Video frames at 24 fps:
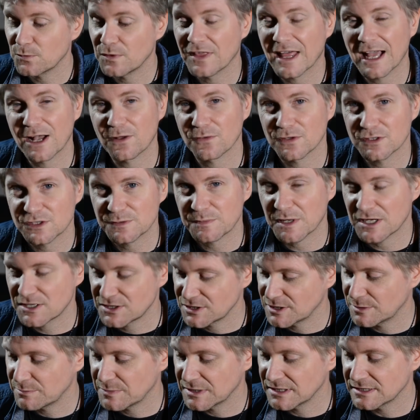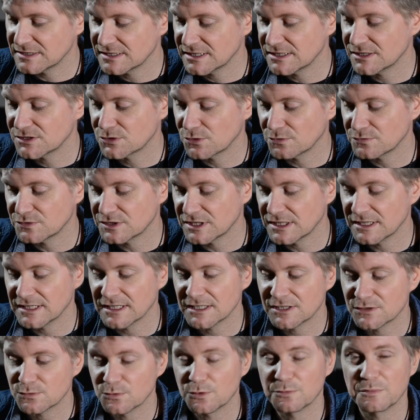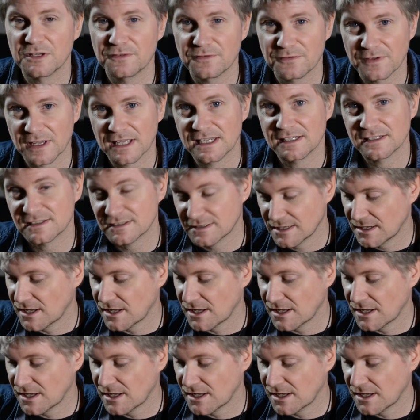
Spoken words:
without the special ability, so obviously this would be faced